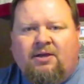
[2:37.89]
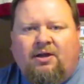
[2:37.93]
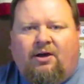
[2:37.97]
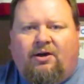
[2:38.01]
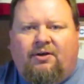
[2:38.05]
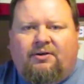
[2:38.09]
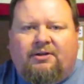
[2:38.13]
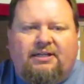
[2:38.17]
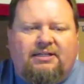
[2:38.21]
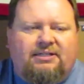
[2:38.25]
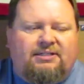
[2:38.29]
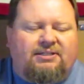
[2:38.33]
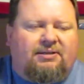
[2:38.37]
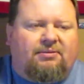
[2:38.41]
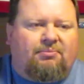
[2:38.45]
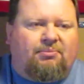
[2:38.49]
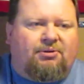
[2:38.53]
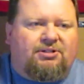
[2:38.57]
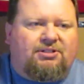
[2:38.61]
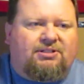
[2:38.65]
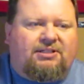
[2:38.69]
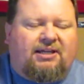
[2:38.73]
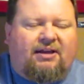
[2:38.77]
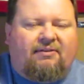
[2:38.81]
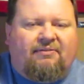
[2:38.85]
on
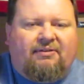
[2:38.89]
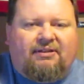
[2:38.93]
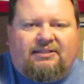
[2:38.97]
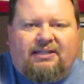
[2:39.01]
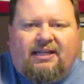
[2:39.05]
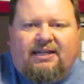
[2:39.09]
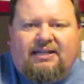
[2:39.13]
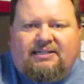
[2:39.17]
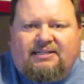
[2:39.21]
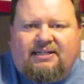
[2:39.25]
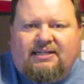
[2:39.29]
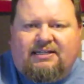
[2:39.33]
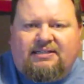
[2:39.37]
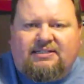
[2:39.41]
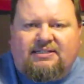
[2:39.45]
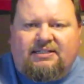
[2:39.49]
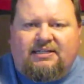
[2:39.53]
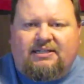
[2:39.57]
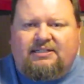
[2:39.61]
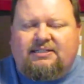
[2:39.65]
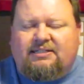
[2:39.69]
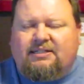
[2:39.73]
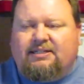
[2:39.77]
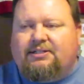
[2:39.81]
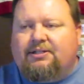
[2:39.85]
December 7th,
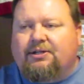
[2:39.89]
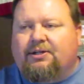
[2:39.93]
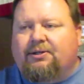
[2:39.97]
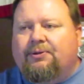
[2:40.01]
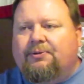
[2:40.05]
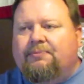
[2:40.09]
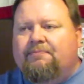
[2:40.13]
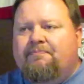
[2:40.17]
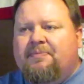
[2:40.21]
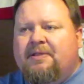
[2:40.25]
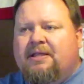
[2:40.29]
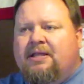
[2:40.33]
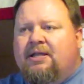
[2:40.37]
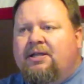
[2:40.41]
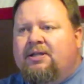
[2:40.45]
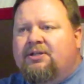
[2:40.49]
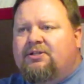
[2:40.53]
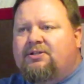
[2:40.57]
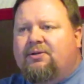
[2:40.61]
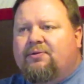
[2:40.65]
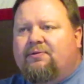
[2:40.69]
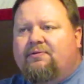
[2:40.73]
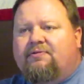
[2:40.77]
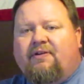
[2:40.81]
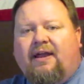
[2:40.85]
1862,
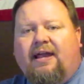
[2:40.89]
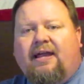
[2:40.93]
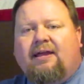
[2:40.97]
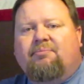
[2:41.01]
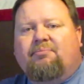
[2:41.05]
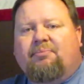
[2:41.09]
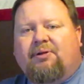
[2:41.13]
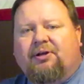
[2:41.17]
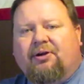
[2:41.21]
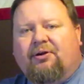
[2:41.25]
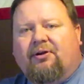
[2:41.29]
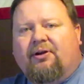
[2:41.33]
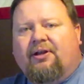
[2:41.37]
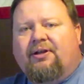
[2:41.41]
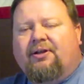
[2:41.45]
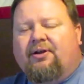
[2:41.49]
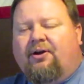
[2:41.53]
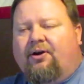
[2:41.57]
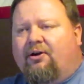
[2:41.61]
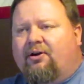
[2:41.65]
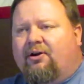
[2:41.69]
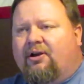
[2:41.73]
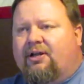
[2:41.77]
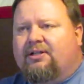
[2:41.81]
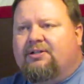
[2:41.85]
to Van Buren,
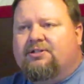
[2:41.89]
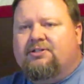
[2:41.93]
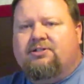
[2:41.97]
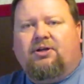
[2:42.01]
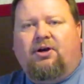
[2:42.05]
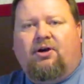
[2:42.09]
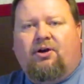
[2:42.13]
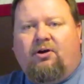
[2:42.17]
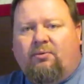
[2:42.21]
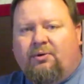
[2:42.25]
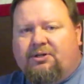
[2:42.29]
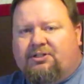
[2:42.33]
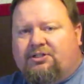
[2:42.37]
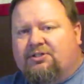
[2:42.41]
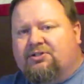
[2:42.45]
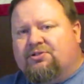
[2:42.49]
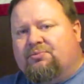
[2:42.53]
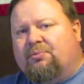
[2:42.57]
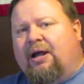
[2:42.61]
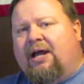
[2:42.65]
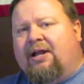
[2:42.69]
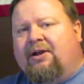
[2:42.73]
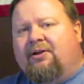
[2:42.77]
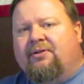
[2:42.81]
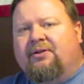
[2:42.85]
Arkansas, which is
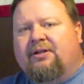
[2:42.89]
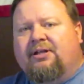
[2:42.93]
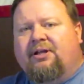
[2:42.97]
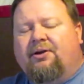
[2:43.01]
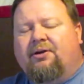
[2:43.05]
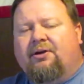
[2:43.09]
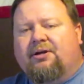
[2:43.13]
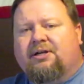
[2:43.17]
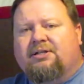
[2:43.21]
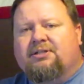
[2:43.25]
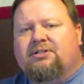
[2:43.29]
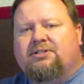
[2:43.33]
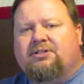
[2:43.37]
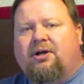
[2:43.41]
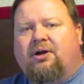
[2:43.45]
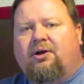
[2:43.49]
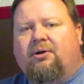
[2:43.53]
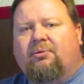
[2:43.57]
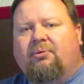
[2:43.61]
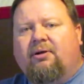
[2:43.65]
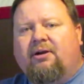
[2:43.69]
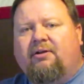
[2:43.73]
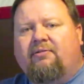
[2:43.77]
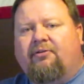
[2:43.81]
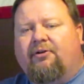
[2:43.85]
right on the
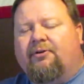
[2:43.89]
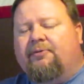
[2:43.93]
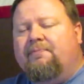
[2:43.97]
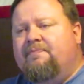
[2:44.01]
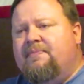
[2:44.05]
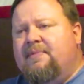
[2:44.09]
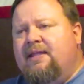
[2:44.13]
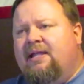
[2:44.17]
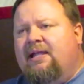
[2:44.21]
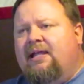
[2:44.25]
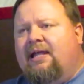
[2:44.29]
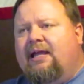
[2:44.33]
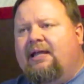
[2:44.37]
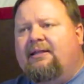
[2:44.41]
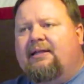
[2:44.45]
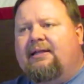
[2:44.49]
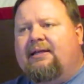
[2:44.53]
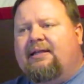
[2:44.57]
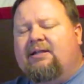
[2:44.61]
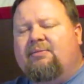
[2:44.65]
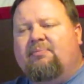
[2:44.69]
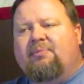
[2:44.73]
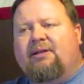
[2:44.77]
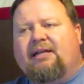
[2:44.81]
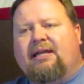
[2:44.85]
Arkansas River. And
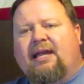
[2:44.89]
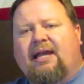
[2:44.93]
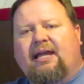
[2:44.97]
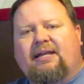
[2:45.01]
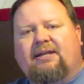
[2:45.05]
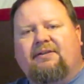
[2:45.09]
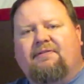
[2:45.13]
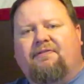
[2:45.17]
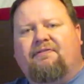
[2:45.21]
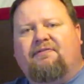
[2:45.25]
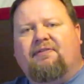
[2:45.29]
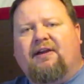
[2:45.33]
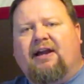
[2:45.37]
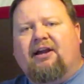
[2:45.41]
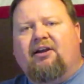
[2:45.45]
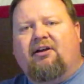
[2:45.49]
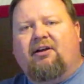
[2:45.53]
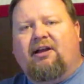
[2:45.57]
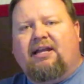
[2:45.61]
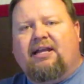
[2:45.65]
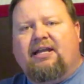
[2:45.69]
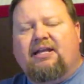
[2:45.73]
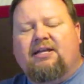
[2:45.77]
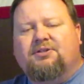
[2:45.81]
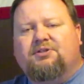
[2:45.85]
then he began to
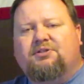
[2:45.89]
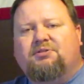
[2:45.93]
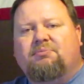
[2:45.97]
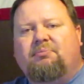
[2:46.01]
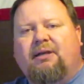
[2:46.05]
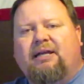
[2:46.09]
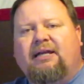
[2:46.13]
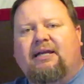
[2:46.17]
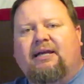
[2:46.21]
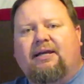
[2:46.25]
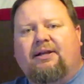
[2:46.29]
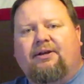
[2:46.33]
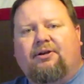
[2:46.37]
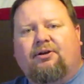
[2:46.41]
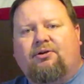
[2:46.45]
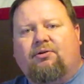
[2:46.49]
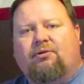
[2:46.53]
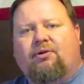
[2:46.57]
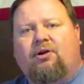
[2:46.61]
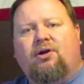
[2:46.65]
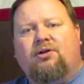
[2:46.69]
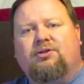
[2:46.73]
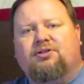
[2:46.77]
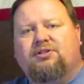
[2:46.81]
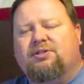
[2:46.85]
ferry his men
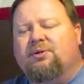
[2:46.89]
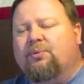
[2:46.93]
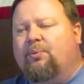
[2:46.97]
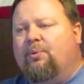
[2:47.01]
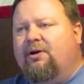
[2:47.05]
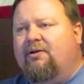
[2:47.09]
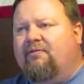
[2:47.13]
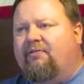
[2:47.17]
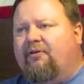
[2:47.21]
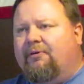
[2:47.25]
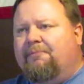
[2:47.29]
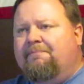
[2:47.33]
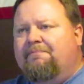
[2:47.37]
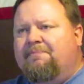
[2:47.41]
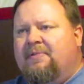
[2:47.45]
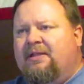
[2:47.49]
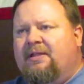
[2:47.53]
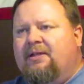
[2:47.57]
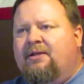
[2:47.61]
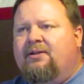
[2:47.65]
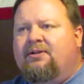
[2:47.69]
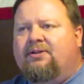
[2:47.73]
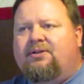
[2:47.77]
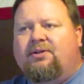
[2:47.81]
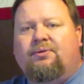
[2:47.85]
across the river
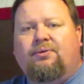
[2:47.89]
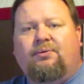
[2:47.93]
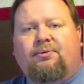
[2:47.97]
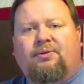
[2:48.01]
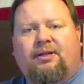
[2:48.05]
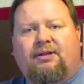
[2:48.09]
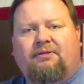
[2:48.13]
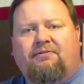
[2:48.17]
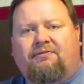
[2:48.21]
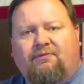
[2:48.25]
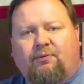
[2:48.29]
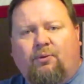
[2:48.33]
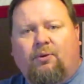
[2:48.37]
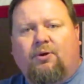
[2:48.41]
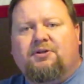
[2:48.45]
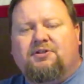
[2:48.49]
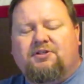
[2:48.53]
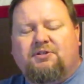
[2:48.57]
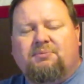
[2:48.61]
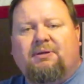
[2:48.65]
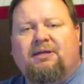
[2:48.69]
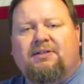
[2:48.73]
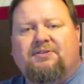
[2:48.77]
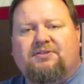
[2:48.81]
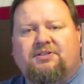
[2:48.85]
to the Fort
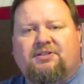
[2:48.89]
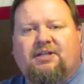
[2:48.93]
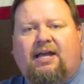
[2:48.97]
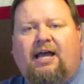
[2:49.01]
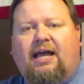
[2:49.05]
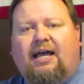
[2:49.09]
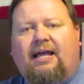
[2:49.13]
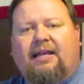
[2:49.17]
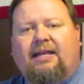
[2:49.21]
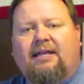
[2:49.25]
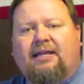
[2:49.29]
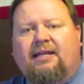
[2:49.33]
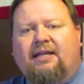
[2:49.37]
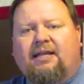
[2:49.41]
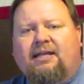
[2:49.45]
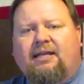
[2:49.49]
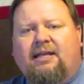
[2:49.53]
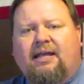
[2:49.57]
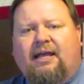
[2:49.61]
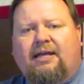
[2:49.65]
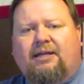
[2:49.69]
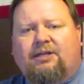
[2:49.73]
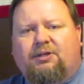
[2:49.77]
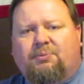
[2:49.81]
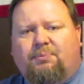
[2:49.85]
Smith side
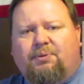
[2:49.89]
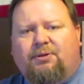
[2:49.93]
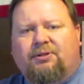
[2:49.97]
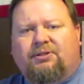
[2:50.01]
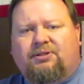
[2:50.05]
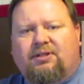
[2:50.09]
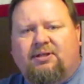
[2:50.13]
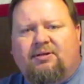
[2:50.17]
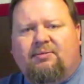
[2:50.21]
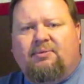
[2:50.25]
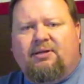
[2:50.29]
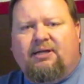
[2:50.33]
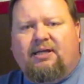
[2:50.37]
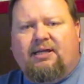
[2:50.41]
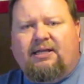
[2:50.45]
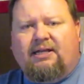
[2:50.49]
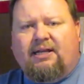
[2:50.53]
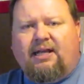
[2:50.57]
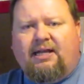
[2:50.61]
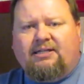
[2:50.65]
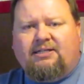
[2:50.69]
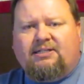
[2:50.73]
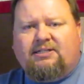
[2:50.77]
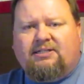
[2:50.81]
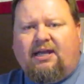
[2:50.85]
and to put them
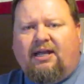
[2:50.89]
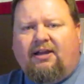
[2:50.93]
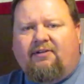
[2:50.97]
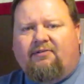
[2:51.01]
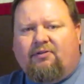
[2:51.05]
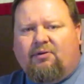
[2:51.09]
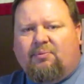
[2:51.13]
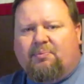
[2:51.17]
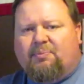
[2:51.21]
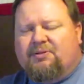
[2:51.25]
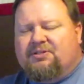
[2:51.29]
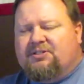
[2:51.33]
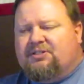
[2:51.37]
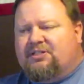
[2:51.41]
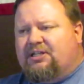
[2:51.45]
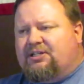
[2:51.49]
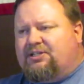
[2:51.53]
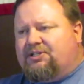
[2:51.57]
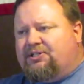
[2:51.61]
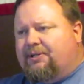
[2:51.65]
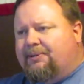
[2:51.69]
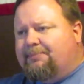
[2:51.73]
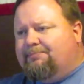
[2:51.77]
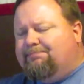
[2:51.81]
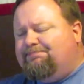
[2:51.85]
in a safer
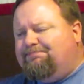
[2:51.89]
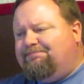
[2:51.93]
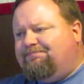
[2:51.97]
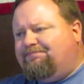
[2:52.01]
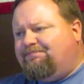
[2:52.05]
position.